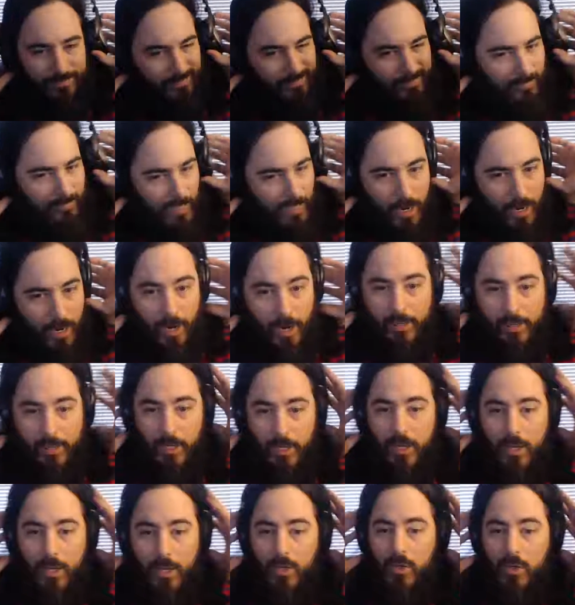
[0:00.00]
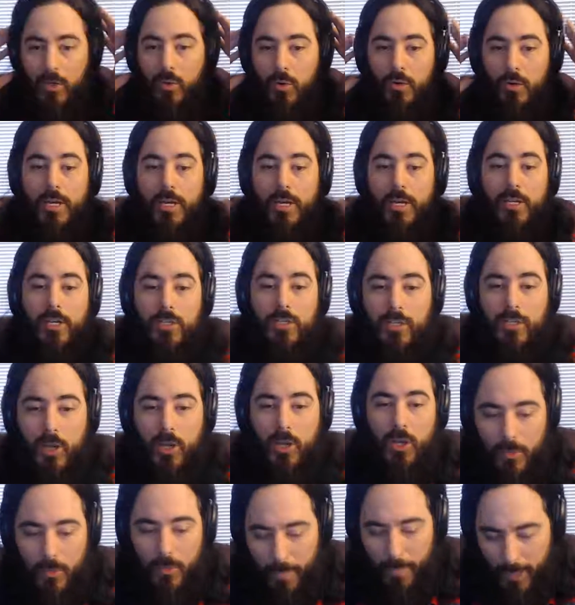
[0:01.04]
All right, cool.
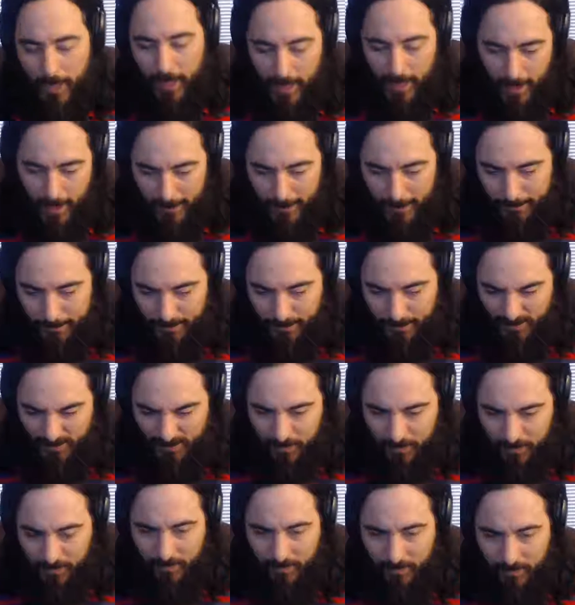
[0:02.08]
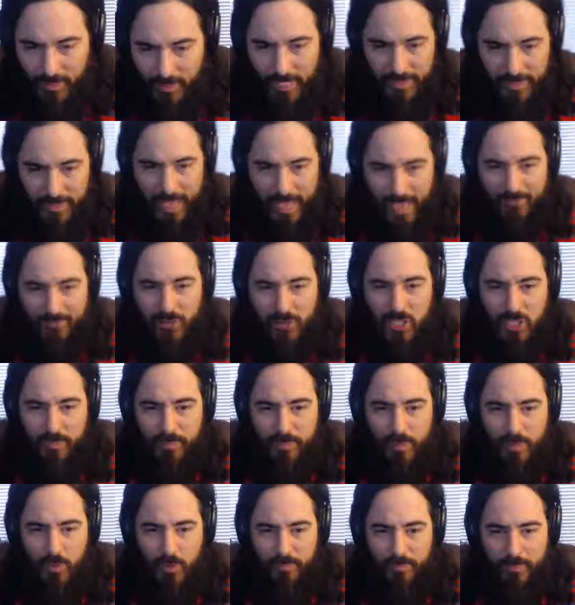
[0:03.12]
So that first beat
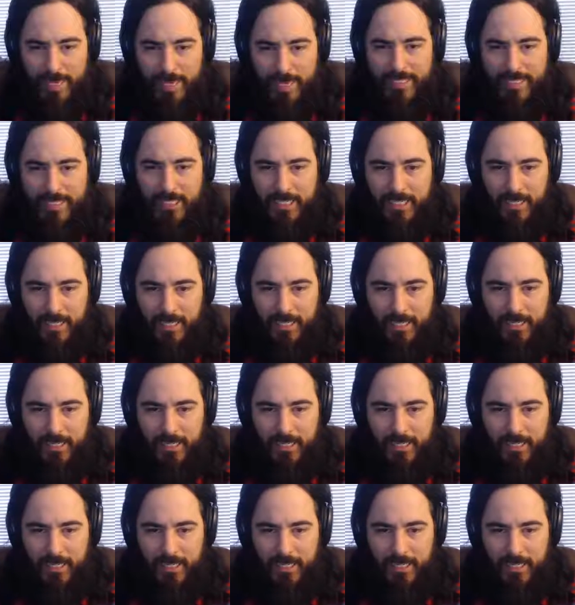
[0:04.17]
would basically